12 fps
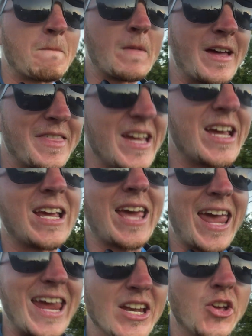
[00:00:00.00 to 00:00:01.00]
I think
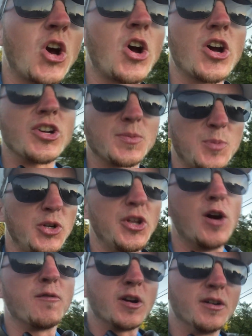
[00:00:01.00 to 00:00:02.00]
8 cars pulled
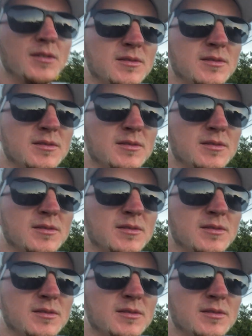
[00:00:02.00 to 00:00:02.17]
over,